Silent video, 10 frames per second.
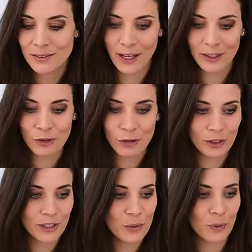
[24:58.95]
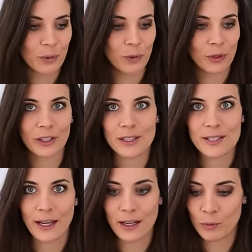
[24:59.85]
I enjoyed this one more than the
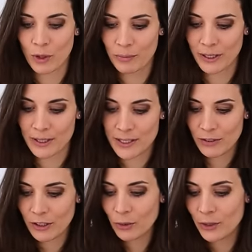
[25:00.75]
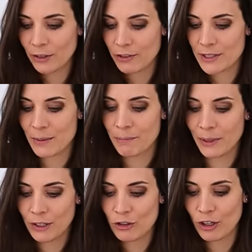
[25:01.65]
second one, because even though there is a
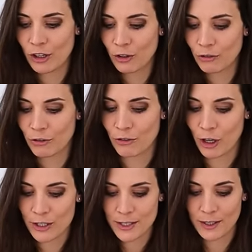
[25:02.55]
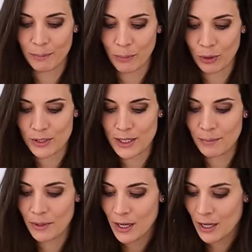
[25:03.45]
big chunk of grass at the
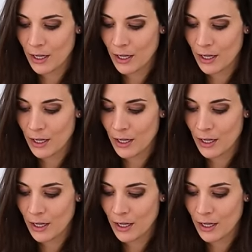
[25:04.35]
bottom,